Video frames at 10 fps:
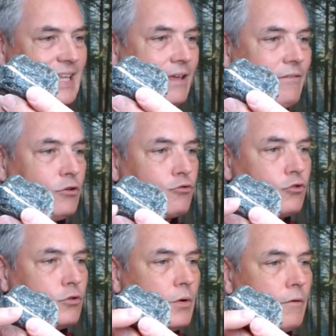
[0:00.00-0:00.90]
giving
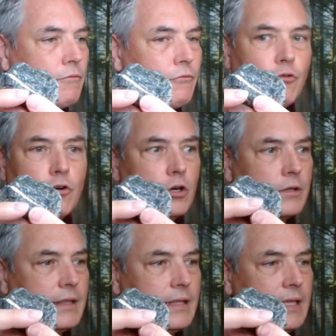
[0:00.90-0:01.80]
room
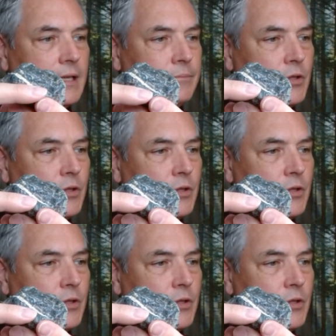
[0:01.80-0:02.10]
for the